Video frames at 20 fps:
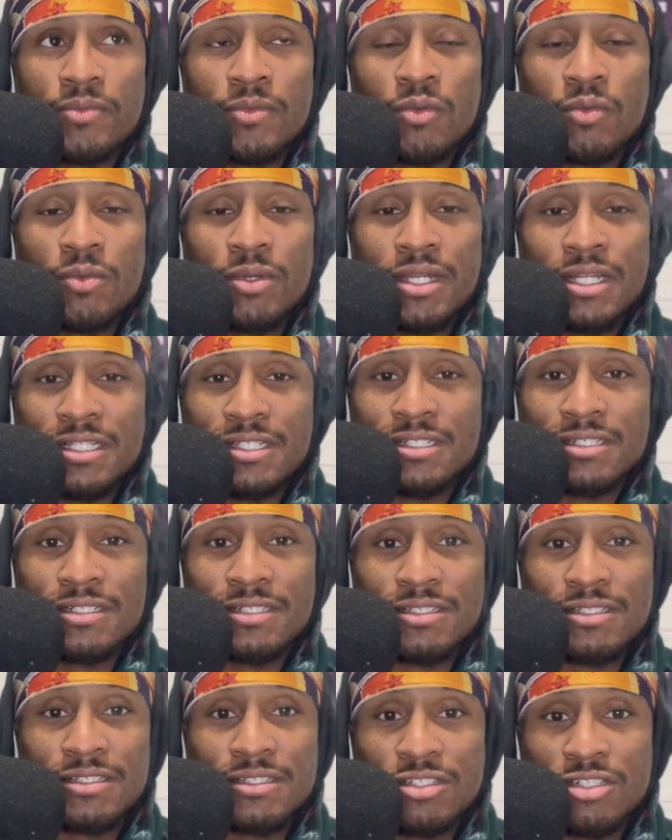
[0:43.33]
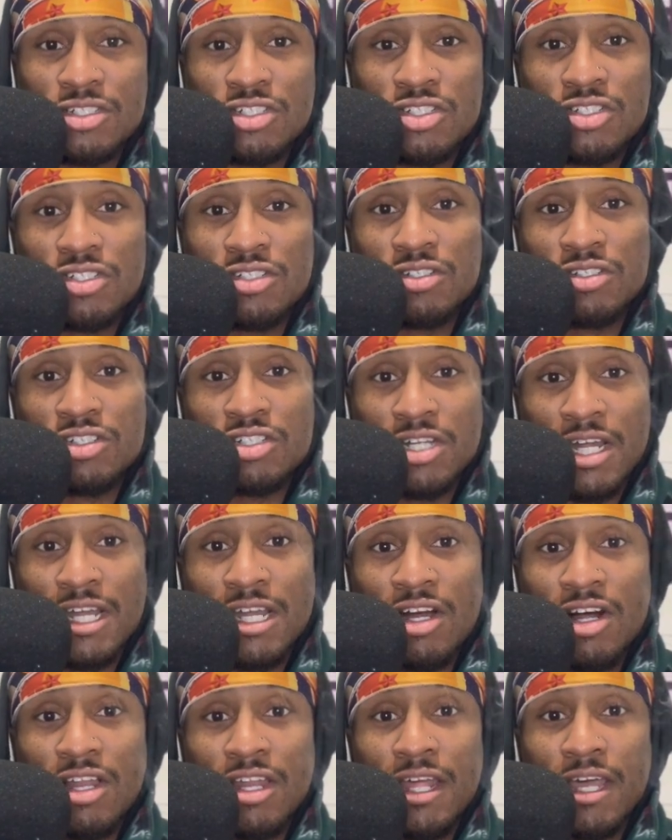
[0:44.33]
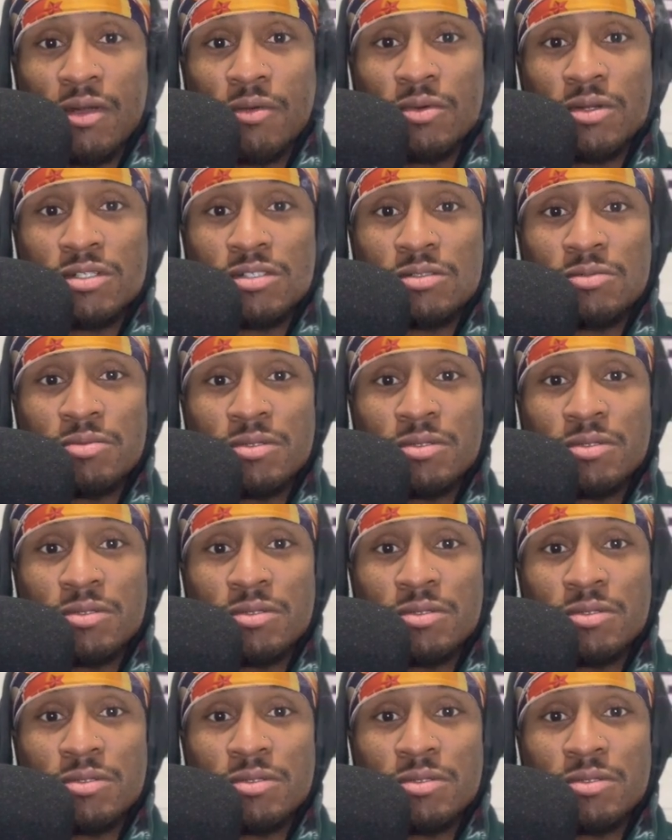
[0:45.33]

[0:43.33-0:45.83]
We need to check our language,